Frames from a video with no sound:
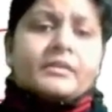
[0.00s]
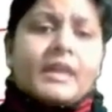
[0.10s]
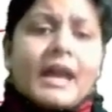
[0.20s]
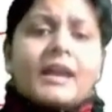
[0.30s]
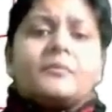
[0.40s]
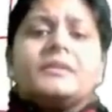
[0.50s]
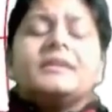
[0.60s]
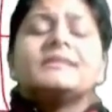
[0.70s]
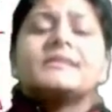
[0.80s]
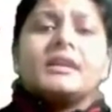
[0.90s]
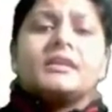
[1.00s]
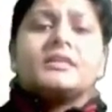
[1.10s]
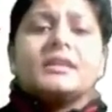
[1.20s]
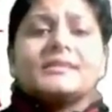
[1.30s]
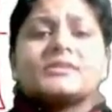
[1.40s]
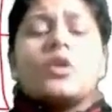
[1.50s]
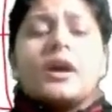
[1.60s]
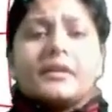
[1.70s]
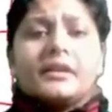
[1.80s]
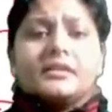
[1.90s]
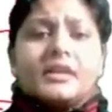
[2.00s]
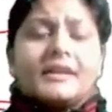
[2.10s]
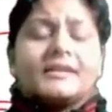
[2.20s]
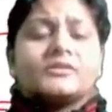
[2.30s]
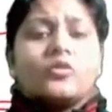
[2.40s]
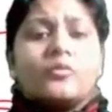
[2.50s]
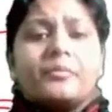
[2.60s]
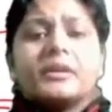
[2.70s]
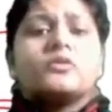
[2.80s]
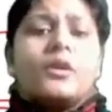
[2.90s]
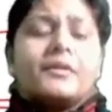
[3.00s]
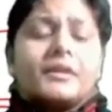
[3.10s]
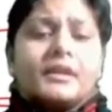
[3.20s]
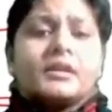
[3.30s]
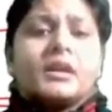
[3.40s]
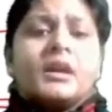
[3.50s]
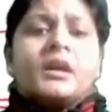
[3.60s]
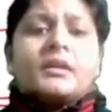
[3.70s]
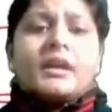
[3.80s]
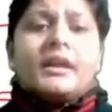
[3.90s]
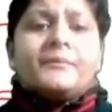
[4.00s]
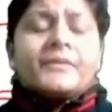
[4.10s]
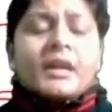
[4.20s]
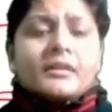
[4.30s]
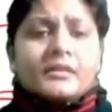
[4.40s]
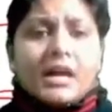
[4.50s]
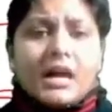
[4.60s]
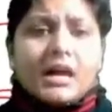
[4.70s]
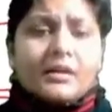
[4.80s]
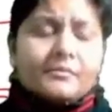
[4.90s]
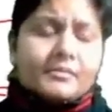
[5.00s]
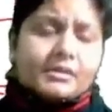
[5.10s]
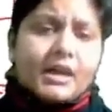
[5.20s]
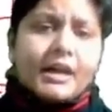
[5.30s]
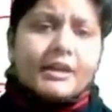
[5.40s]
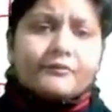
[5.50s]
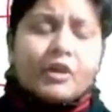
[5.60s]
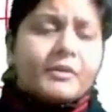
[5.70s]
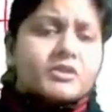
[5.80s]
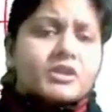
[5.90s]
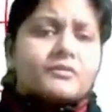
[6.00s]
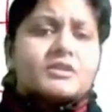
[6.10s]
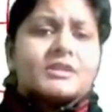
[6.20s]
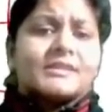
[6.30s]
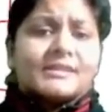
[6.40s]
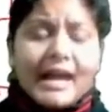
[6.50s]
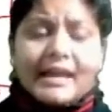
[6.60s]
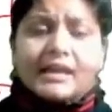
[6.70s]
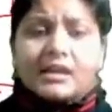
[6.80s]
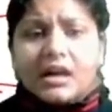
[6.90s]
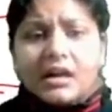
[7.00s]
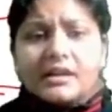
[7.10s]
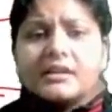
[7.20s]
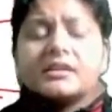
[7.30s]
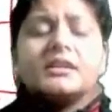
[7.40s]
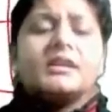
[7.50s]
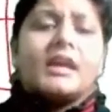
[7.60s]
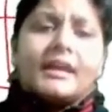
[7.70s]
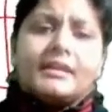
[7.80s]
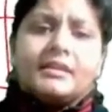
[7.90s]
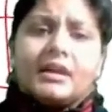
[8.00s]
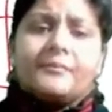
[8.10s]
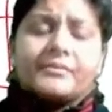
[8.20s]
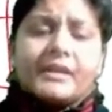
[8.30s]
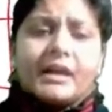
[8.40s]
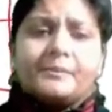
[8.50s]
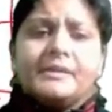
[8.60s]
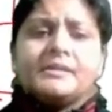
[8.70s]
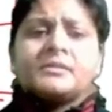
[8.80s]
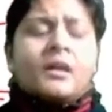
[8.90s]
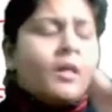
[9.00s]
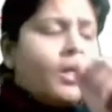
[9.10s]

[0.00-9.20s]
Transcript: That means in this quadrant, that is open quadrant, right, the information which is lying under the arena, that means